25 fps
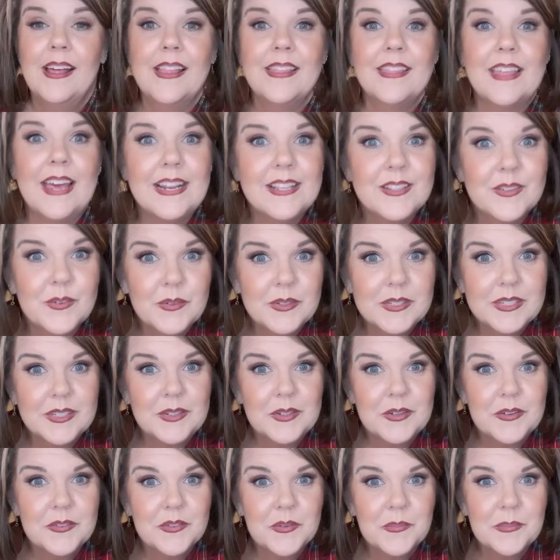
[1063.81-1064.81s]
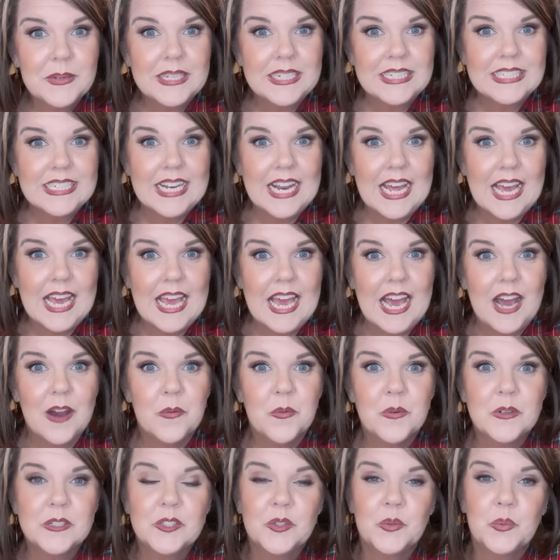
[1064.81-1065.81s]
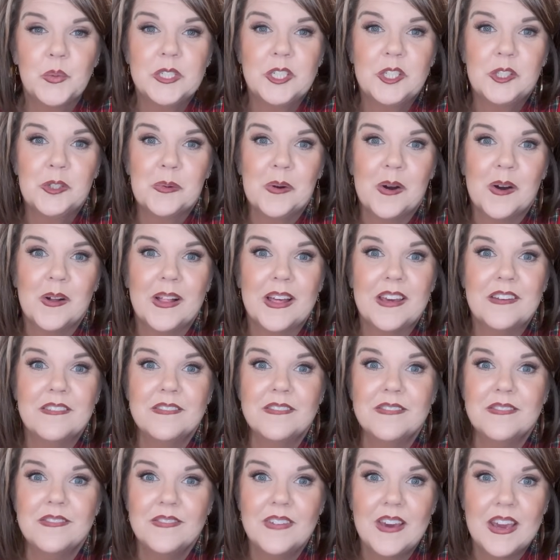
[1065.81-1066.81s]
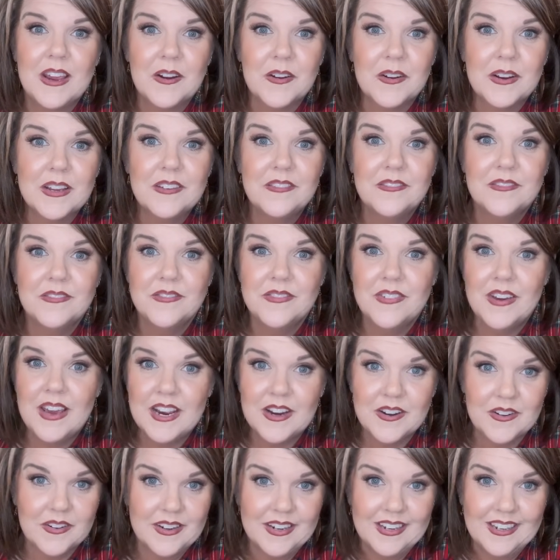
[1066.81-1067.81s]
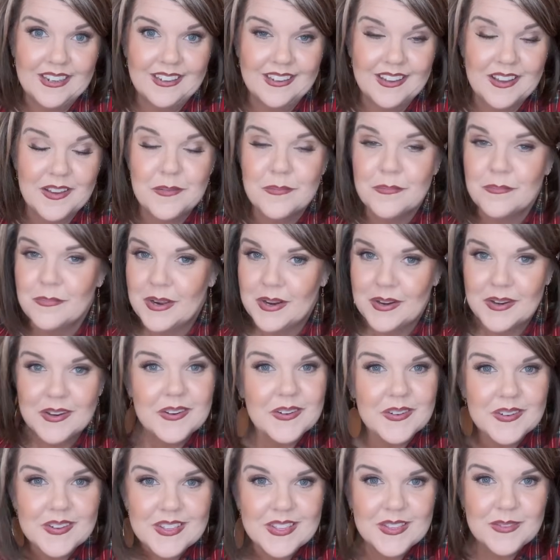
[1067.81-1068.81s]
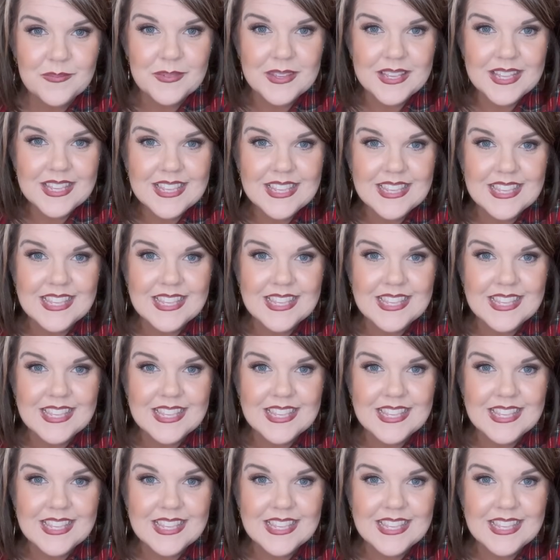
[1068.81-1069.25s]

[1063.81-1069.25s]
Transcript: that is going to do it for me today. I want to wish you all a very, very Merry Christmas,